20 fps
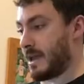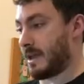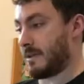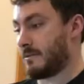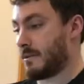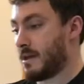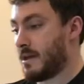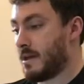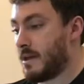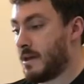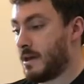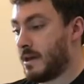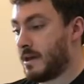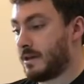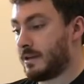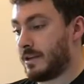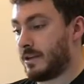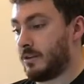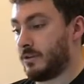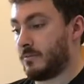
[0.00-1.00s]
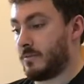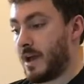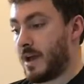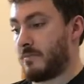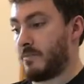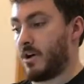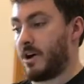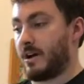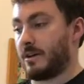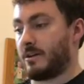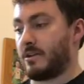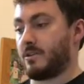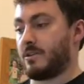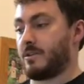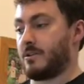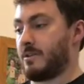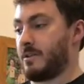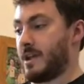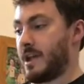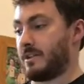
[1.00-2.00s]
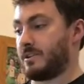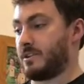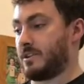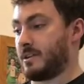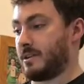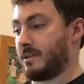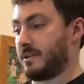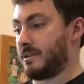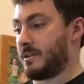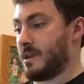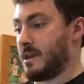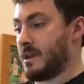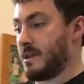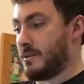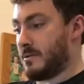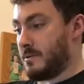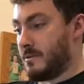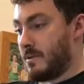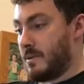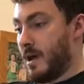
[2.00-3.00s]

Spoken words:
and tilt my monitor, as you can see,